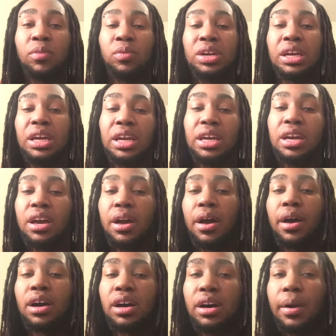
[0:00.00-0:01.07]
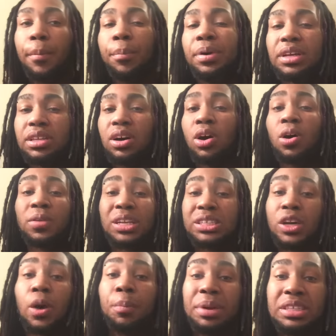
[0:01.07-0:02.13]
and when he uh, put all the
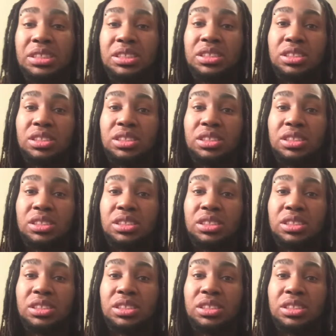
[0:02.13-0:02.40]
tail beasts